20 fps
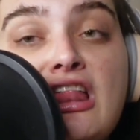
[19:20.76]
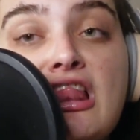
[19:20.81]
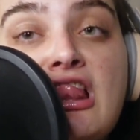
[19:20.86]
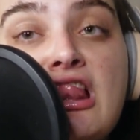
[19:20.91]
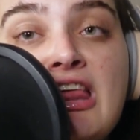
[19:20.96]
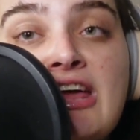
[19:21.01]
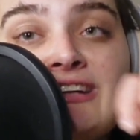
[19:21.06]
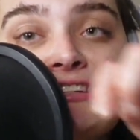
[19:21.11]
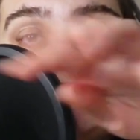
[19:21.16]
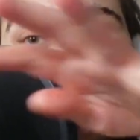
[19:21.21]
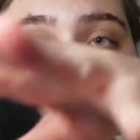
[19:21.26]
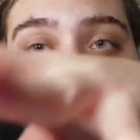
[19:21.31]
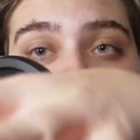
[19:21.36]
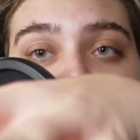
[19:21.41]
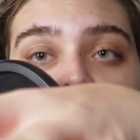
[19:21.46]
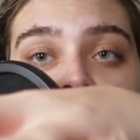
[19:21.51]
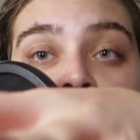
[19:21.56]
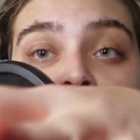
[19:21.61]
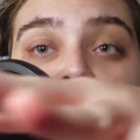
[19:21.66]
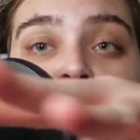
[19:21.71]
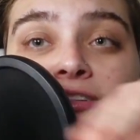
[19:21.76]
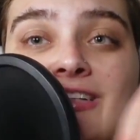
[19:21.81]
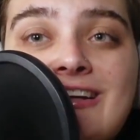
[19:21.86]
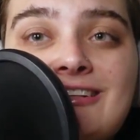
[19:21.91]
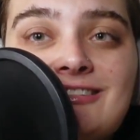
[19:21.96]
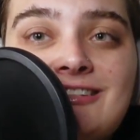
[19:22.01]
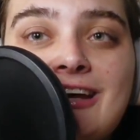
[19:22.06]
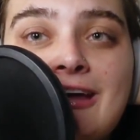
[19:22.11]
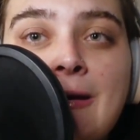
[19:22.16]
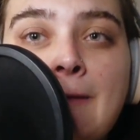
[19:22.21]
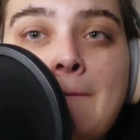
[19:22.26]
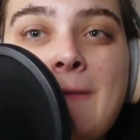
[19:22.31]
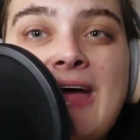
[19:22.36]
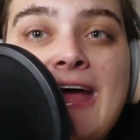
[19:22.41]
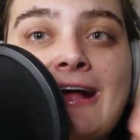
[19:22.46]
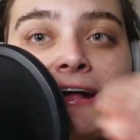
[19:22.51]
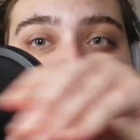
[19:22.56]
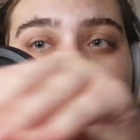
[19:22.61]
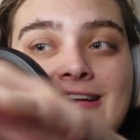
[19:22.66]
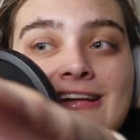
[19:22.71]
lets it go, lets it come
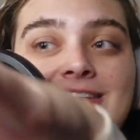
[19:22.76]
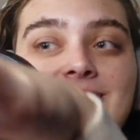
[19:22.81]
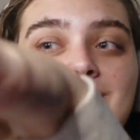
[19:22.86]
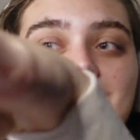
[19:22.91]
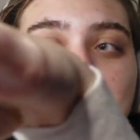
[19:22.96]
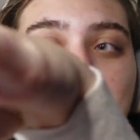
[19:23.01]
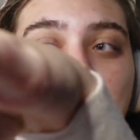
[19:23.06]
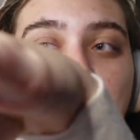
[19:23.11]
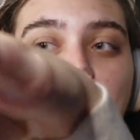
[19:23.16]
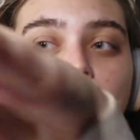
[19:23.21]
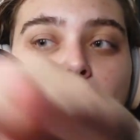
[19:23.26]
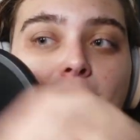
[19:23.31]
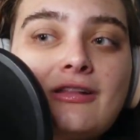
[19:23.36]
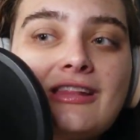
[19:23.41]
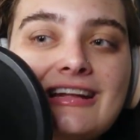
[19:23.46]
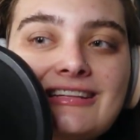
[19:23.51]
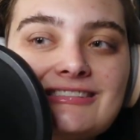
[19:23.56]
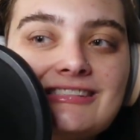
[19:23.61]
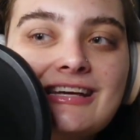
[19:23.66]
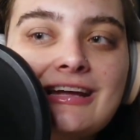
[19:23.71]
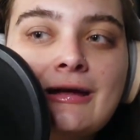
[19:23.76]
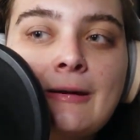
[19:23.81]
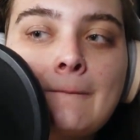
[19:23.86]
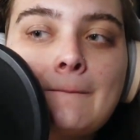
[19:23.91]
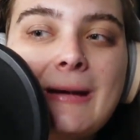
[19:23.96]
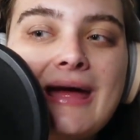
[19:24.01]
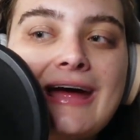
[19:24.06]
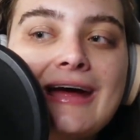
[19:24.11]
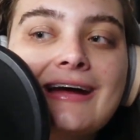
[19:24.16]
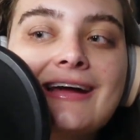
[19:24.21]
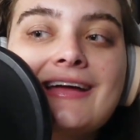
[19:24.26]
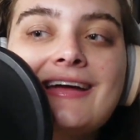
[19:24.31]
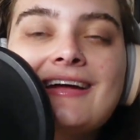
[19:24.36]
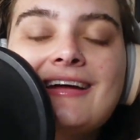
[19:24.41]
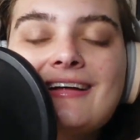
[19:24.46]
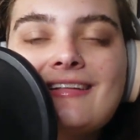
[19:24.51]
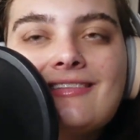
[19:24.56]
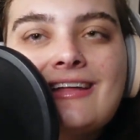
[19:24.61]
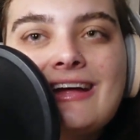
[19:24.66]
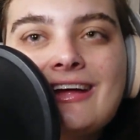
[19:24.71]
back, lets it go, lets it come back.
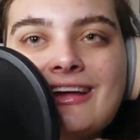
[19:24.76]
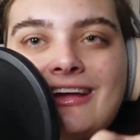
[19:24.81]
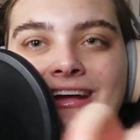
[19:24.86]
Like